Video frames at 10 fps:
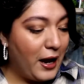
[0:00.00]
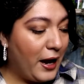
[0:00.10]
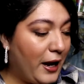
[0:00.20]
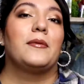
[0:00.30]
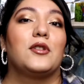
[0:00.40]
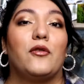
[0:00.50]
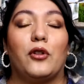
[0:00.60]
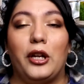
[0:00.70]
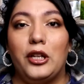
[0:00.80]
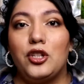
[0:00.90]
And so
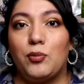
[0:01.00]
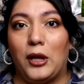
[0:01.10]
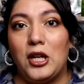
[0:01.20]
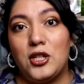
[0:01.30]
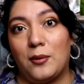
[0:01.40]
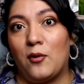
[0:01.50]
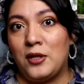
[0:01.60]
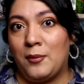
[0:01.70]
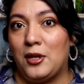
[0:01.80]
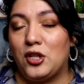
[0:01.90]
for each blush that I'm going
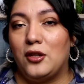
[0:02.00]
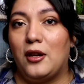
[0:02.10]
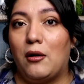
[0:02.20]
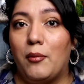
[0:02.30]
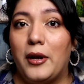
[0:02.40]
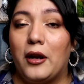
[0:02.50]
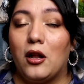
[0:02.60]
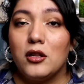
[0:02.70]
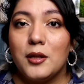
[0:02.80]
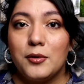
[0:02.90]
to mention, there will be a
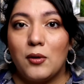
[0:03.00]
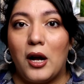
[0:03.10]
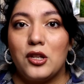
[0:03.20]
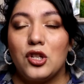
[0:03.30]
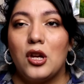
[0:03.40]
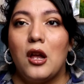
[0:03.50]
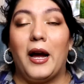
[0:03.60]
close-up swatch.